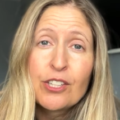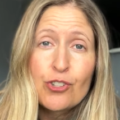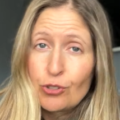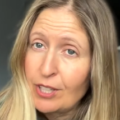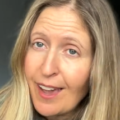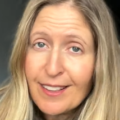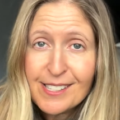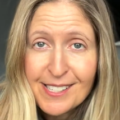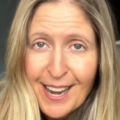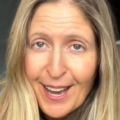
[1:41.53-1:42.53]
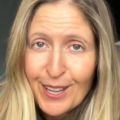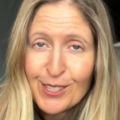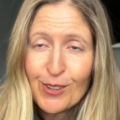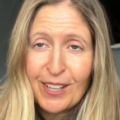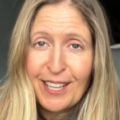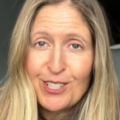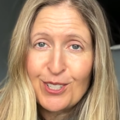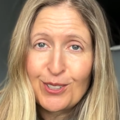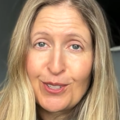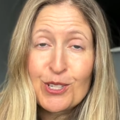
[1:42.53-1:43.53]
Julianne style, so I'll let
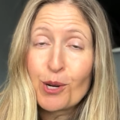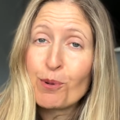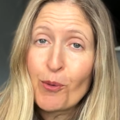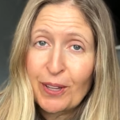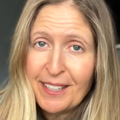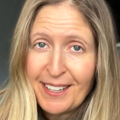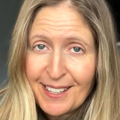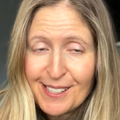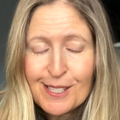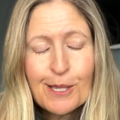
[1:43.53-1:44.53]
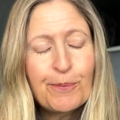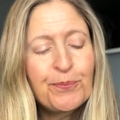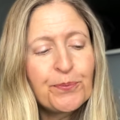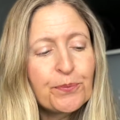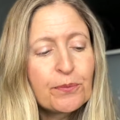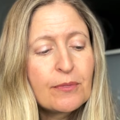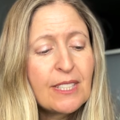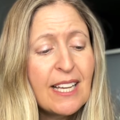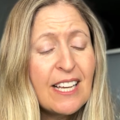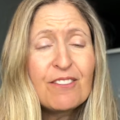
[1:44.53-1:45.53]
you interpret what that is.
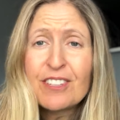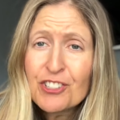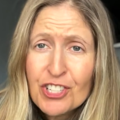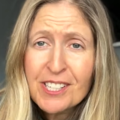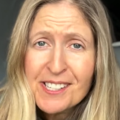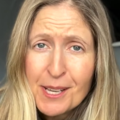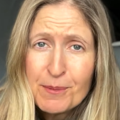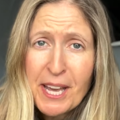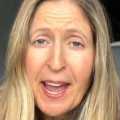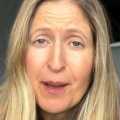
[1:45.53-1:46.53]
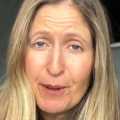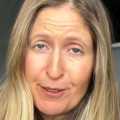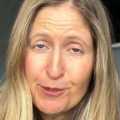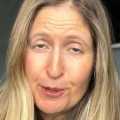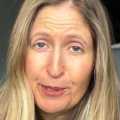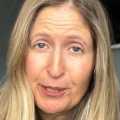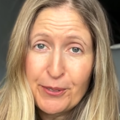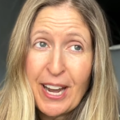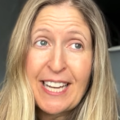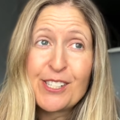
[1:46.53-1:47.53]
Eventually someday I might formula
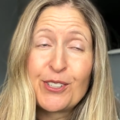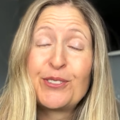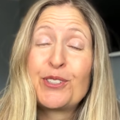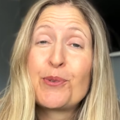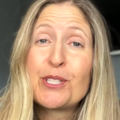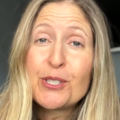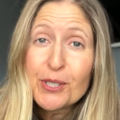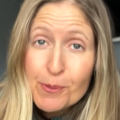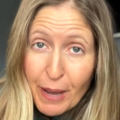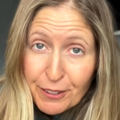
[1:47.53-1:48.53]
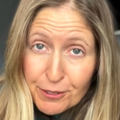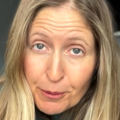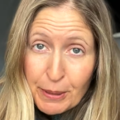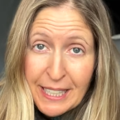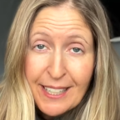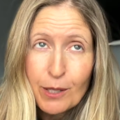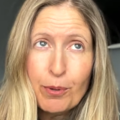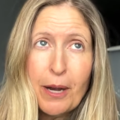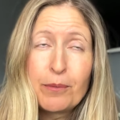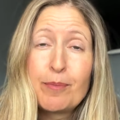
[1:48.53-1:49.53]
write so you'll know what to expect from me. It'll
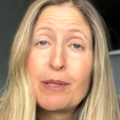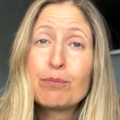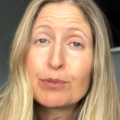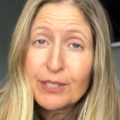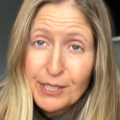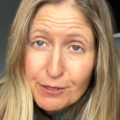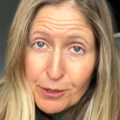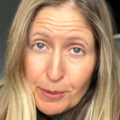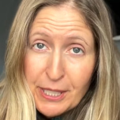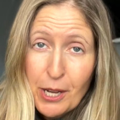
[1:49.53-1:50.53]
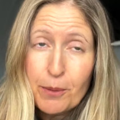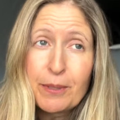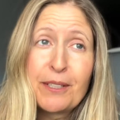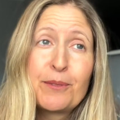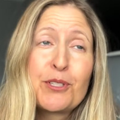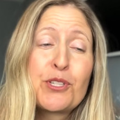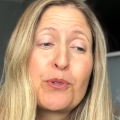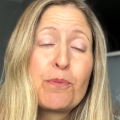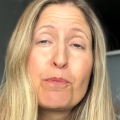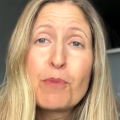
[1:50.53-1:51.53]
probably be brilliant for me. I'll be able
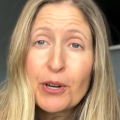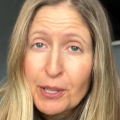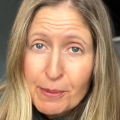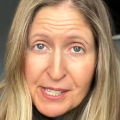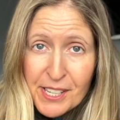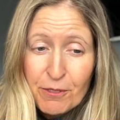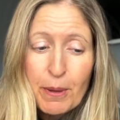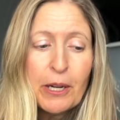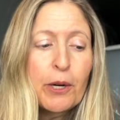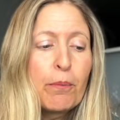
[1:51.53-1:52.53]
to market myself better.